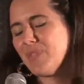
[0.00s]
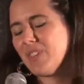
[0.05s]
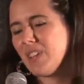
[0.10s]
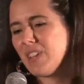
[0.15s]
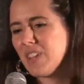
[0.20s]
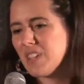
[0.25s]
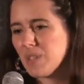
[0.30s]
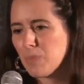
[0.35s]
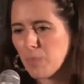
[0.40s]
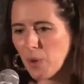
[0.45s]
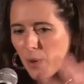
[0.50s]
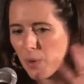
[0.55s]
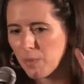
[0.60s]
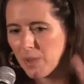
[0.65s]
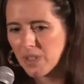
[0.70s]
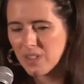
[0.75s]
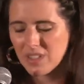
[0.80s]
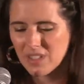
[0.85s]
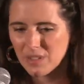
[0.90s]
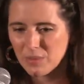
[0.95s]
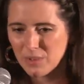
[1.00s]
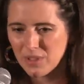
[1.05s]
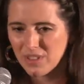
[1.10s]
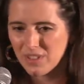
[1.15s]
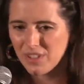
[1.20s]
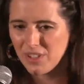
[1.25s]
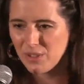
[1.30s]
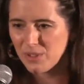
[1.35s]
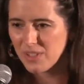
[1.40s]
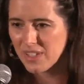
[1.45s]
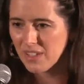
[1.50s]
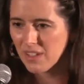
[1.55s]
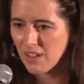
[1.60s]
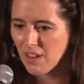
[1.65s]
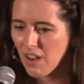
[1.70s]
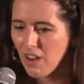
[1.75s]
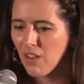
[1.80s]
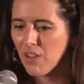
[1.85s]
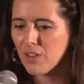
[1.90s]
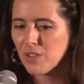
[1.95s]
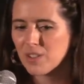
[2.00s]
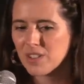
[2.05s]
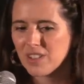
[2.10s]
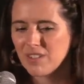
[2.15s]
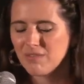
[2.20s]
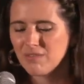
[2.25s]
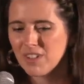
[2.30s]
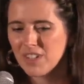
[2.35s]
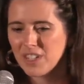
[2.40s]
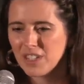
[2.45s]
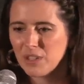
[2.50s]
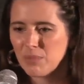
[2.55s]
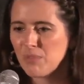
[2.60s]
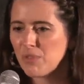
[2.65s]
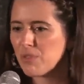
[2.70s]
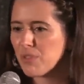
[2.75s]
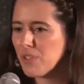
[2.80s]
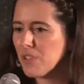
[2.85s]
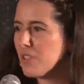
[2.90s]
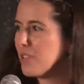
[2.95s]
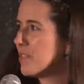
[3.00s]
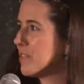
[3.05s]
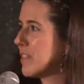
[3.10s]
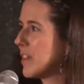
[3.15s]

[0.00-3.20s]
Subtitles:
experimented with using clocks and running them through